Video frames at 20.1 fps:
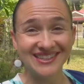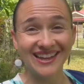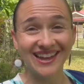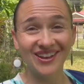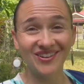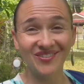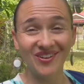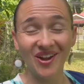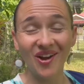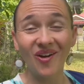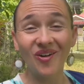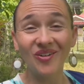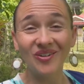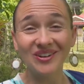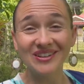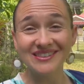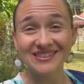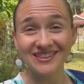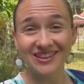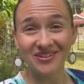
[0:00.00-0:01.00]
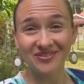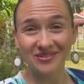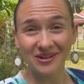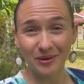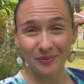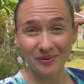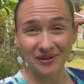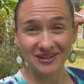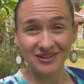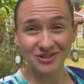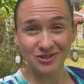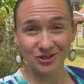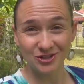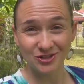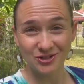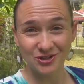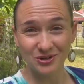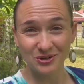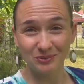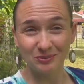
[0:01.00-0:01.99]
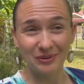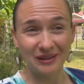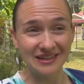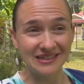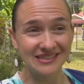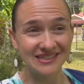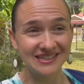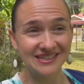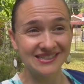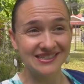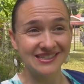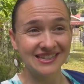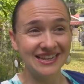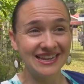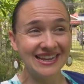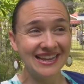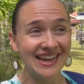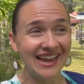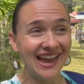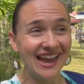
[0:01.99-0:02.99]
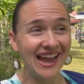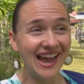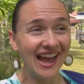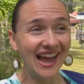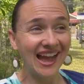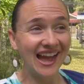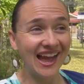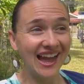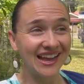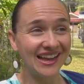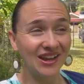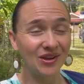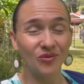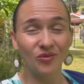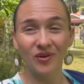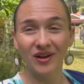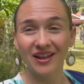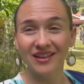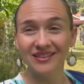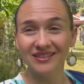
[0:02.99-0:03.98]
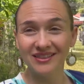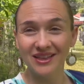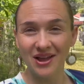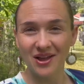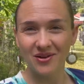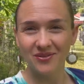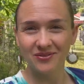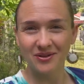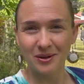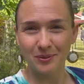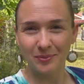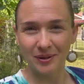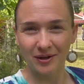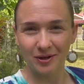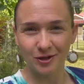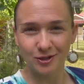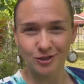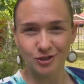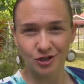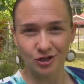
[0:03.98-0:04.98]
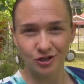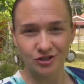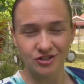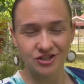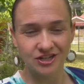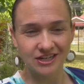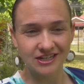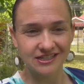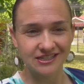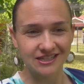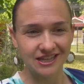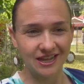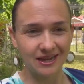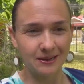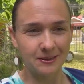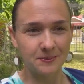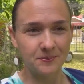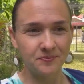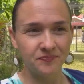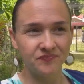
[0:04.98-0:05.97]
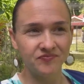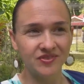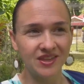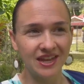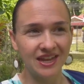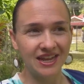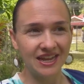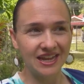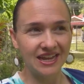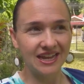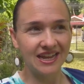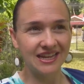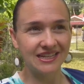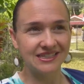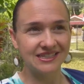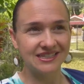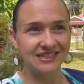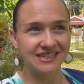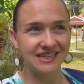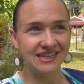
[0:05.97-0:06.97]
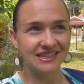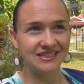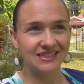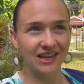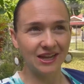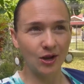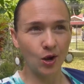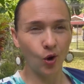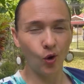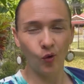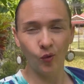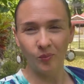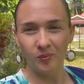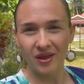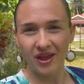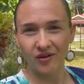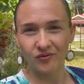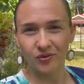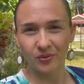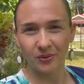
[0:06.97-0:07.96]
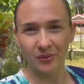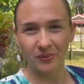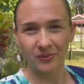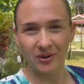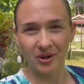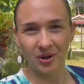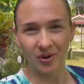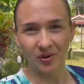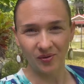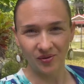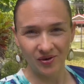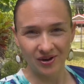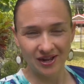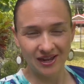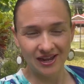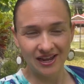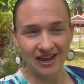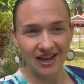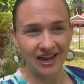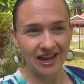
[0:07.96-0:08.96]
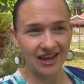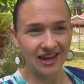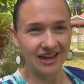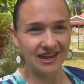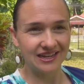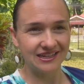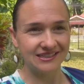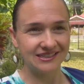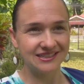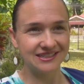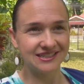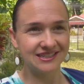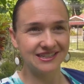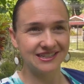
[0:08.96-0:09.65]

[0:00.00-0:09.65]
again, we always love coming to church in new places. What I love about our church is like, it's like home everywhere we go. And